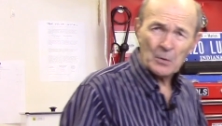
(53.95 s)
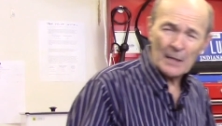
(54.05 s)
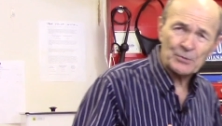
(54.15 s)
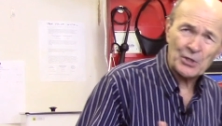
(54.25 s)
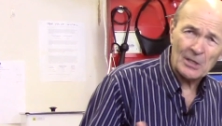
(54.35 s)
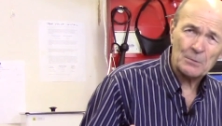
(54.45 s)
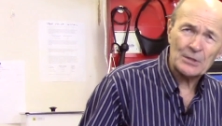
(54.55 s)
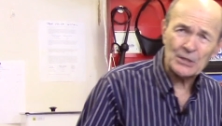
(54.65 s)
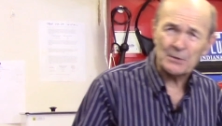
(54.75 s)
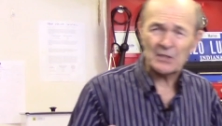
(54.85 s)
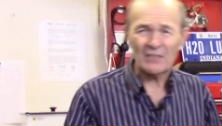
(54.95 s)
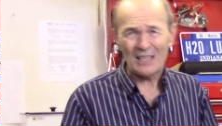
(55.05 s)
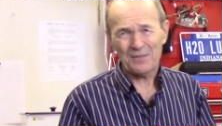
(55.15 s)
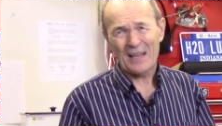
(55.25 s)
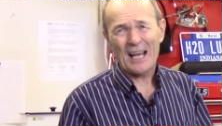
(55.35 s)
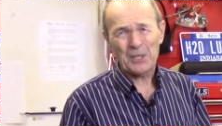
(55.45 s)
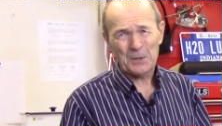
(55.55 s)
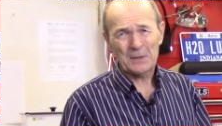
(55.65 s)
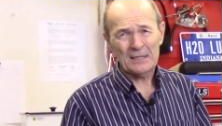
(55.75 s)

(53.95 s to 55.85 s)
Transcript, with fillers: what I'm sharing with you, is of any value.